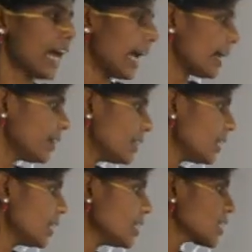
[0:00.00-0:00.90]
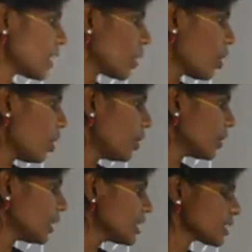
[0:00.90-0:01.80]
and these
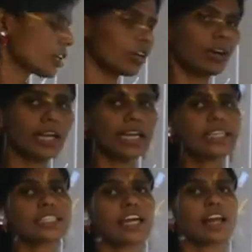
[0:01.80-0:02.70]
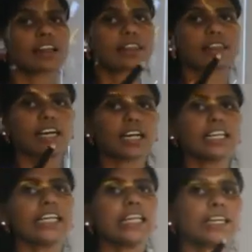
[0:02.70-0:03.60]
coins are called as
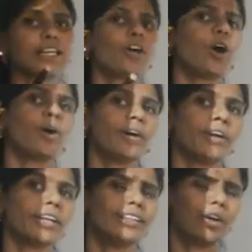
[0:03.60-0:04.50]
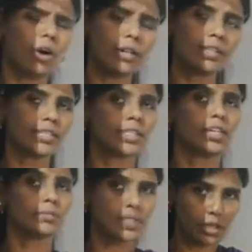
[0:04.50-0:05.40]
thylakoid. All these
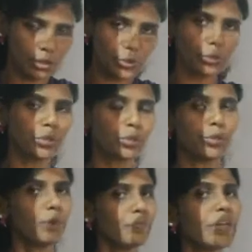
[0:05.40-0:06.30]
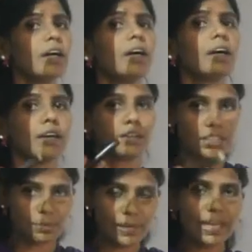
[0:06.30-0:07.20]
terms are new to you.
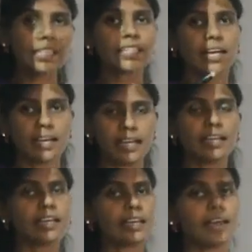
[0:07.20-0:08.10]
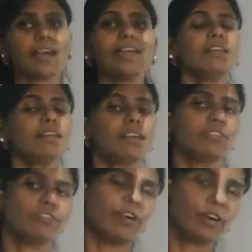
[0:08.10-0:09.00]
Spell it again and again
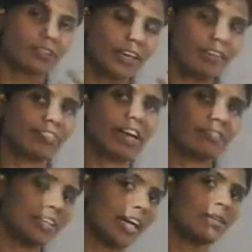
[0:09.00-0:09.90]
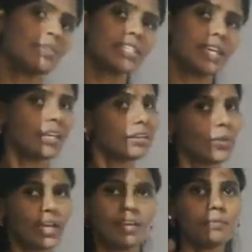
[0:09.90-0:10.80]
for 3-5 times, then you can